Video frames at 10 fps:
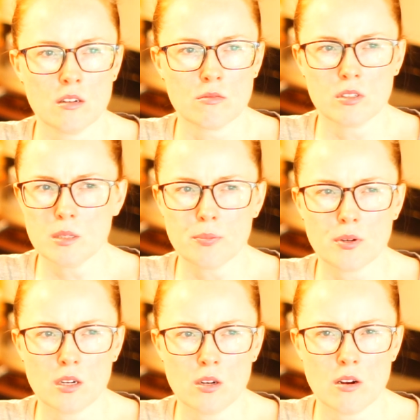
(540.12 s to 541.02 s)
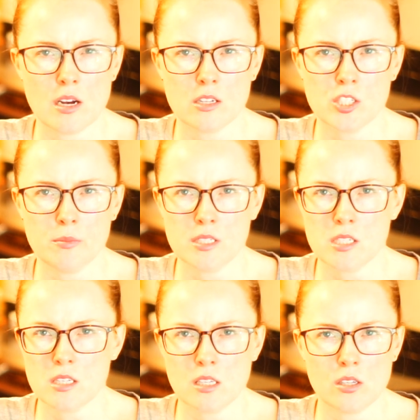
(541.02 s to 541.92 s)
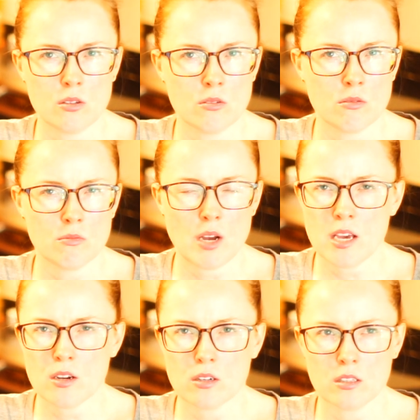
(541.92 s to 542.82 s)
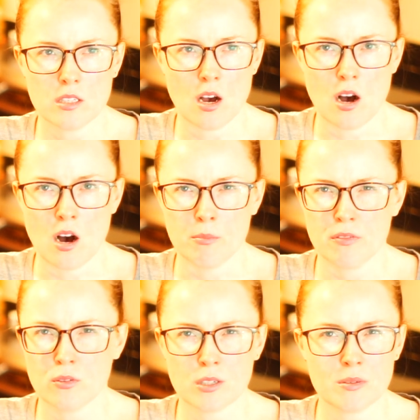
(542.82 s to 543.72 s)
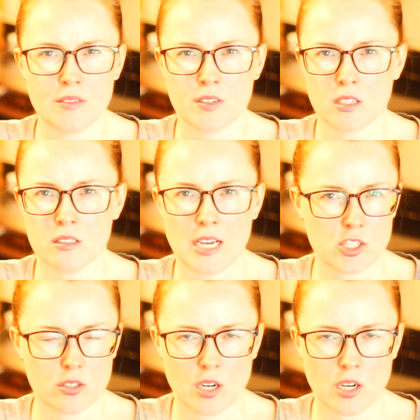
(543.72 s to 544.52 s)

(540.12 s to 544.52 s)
really pro-LGBTQ way early on, before it was even a national